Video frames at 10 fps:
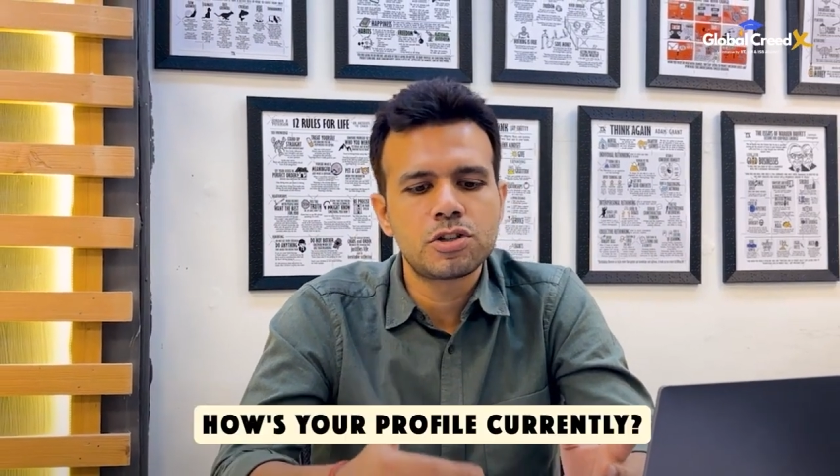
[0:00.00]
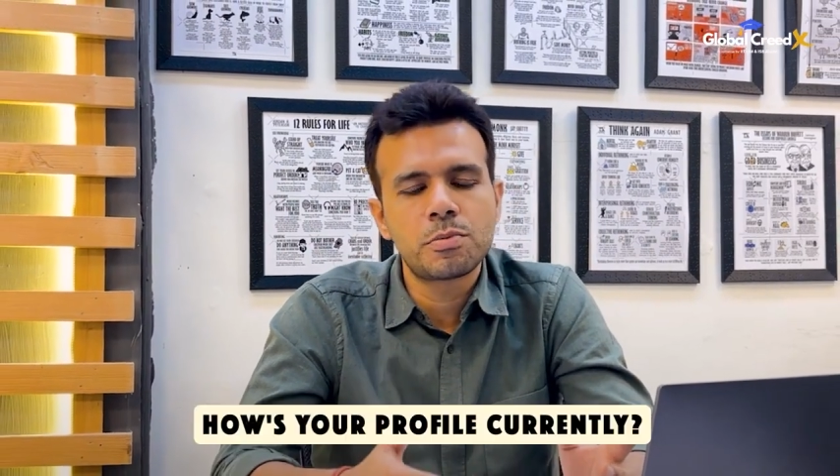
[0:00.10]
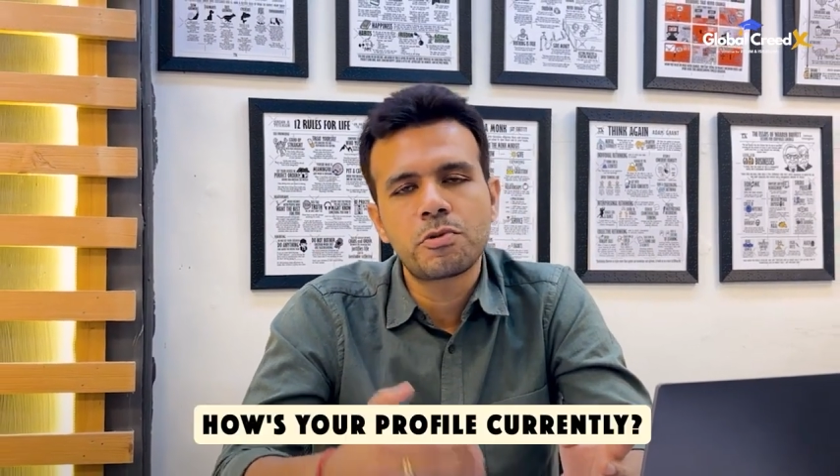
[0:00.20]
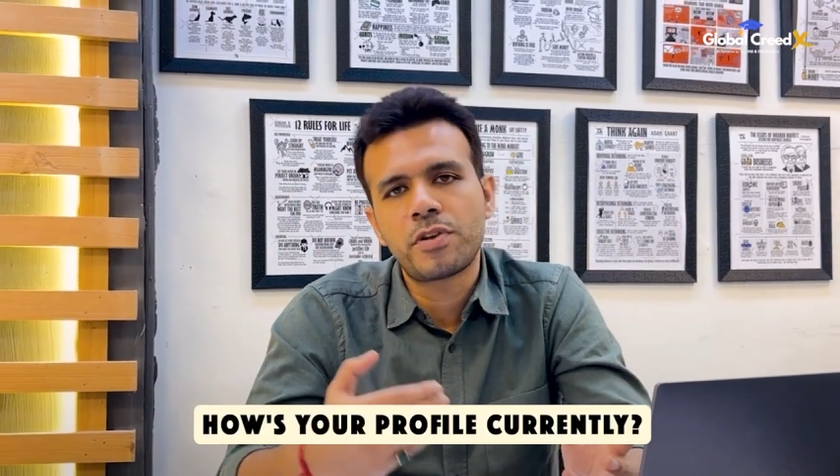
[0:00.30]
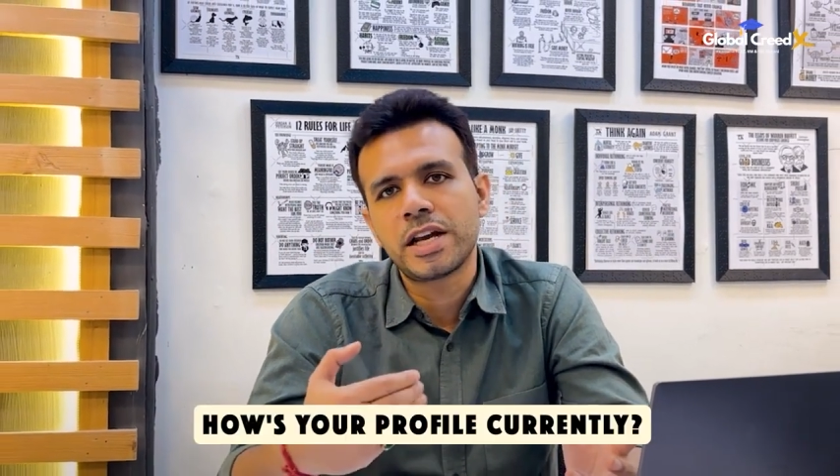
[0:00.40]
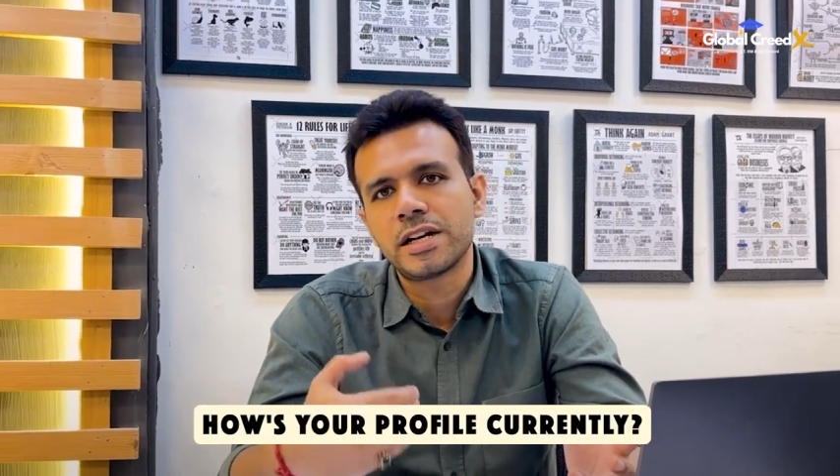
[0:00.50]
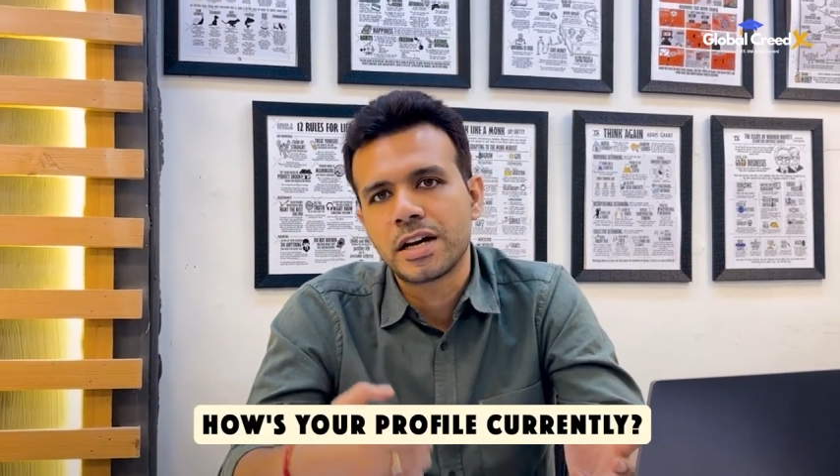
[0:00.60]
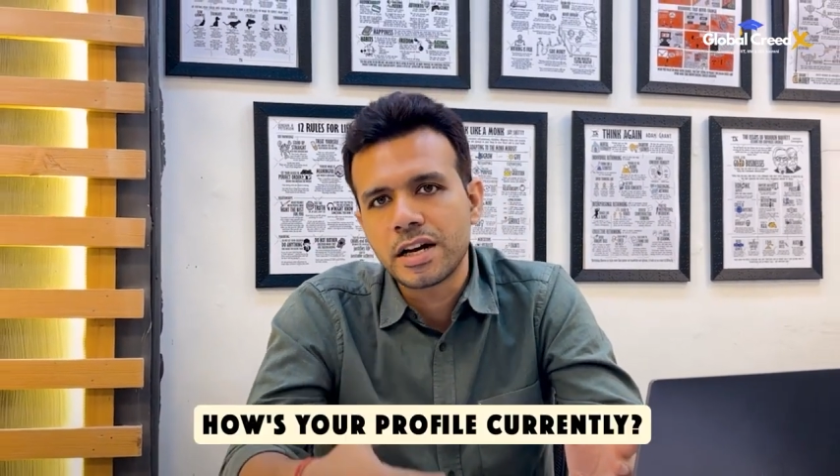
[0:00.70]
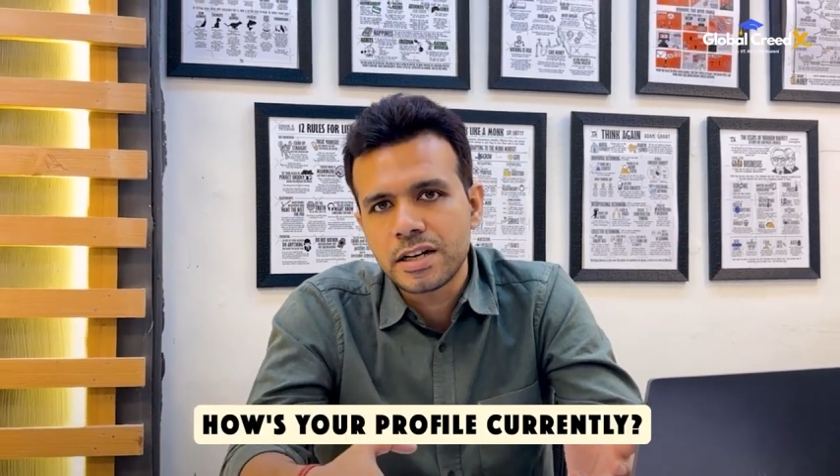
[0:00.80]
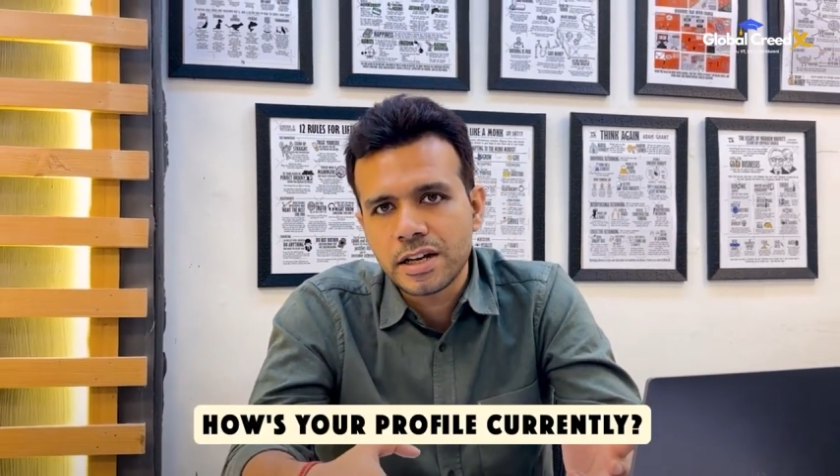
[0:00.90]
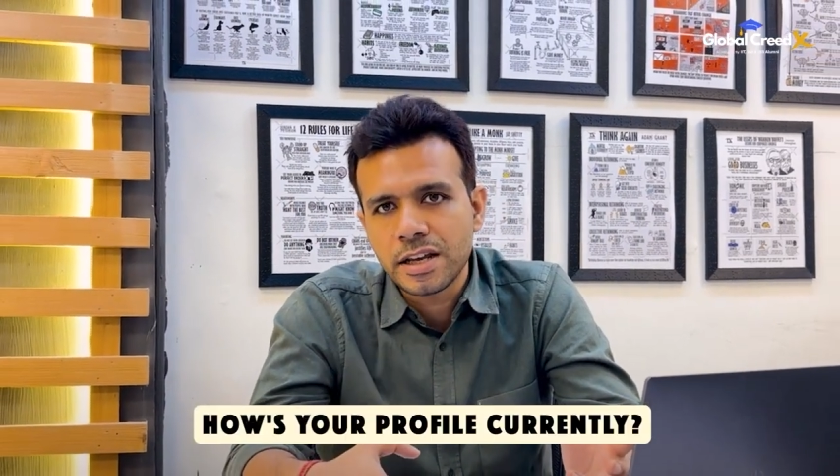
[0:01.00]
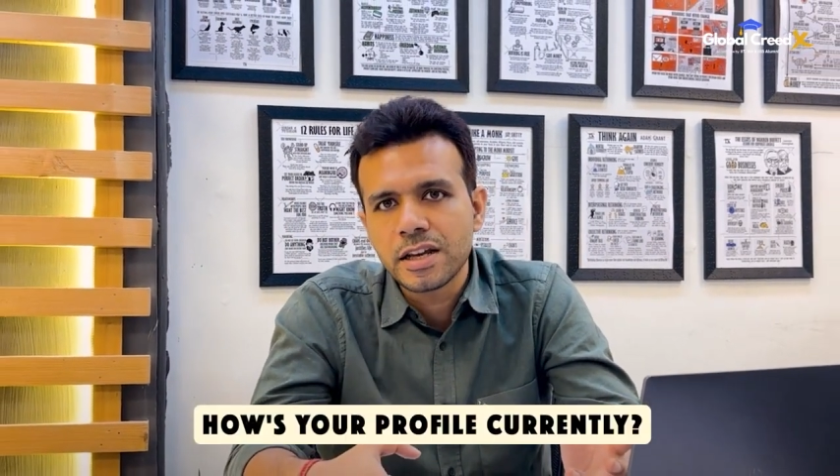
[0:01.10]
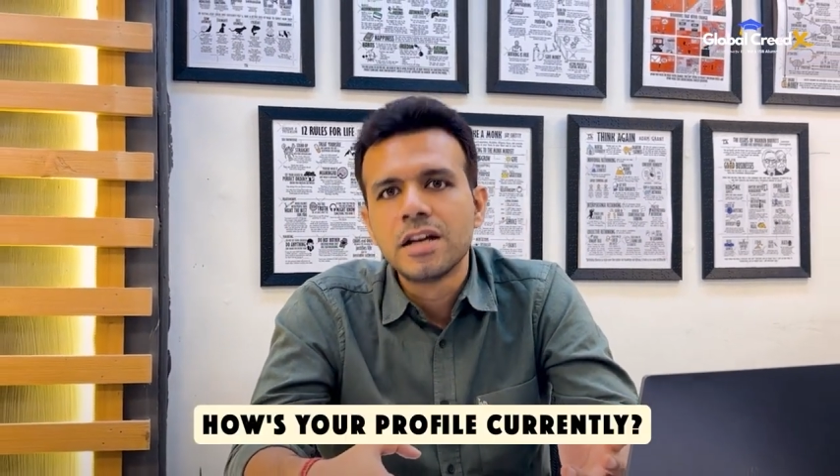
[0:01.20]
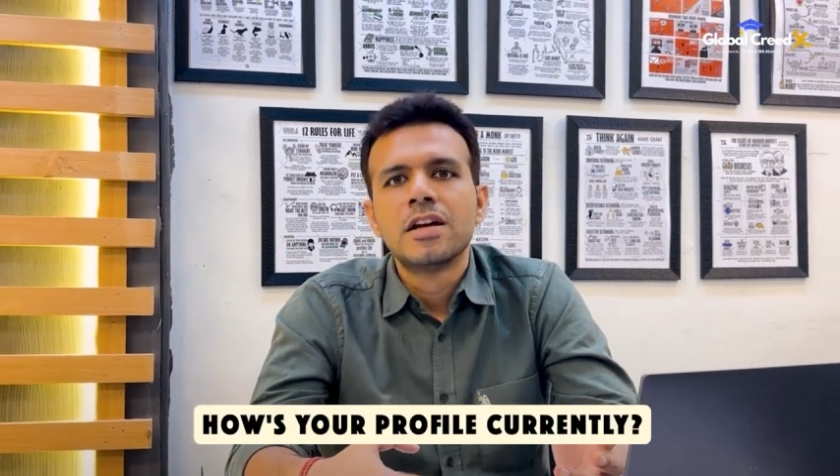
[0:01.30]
your profile currently,